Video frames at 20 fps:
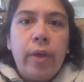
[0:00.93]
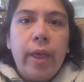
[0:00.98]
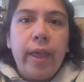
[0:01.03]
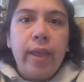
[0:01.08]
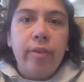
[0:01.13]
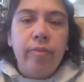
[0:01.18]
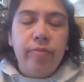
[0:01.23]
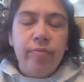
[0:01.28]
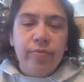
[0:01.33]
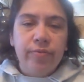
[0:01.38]

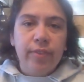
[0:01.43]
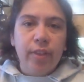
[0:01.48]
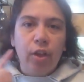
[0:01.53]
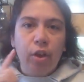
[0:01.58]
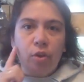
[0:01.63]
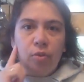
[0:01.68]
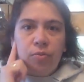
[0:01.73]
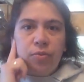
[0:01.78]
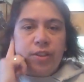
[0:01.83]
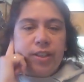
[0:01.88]
Okay,
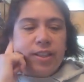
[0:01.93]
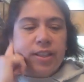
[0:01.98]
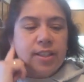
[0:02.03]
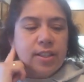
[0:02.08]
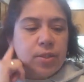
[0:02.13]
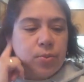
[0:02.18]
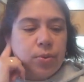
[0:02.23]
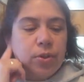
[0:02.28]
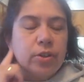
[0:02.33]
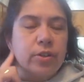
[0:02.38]
hopefully
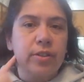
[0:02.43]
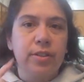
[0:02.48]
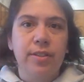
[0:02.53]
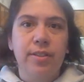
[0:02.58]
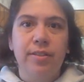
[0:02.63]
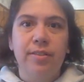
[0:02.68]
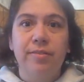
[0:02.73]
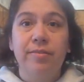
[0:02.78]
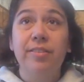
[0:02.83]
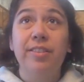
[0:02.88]
this
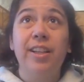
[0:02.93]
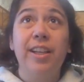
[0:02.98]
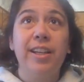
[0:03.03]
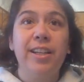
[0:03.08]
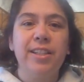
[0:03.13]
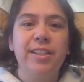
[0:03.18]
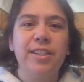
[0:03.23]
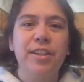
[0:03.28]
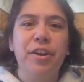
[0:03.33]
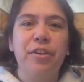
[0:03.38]
works. The
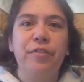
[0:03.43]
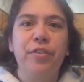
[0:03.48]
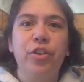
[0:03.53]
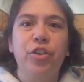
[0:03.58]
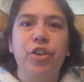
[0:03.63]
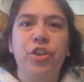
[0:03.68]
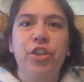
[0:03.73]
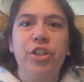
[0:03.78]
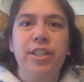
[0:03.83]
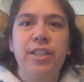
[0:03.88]
lighting's not
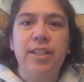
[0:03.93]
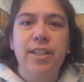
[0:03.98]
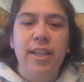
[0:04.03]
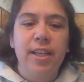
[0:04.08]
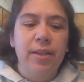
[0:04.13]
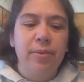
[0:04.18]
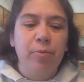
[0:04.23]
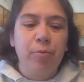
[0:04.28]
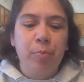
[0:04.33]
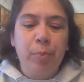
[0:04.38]
very good
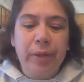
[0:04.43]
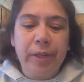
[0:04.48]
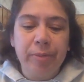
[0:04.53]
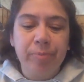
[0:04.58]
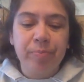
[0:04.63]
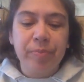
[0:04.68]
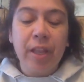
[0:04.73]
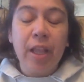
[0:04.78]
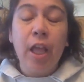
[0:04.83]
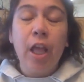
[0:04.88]
today,
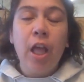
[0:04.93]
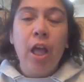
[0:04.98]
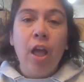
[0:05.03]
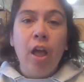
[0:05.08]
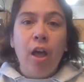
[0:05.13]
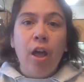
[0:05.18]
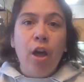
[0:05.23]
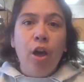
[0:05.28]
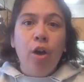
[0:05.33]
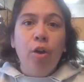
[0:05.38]
but
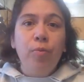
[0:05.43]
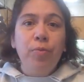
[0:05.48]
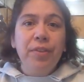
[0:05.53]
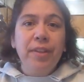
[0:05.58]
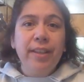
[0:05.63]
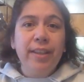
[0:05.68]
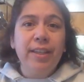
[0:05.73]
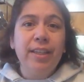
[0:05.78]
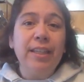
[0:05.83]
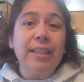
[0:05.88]

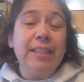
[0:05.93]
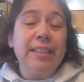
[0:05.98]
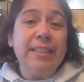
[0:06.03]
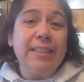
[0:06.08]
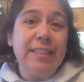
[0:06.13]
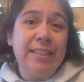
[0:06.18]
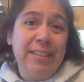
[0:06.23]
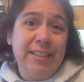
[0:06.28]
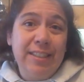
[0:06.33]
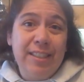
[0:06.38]
hopefully
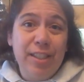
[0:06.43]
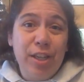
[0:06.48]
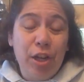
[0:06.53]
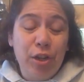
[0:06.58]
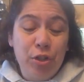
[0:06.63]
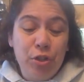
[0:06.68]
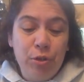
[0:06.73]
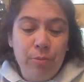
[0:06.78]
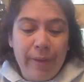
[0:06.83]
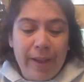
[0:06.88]
it's
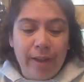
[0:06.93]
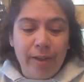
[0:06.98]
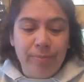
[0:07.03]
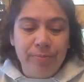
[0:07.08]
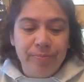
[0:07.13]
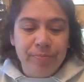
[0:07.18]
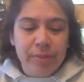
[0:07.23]
not too bad.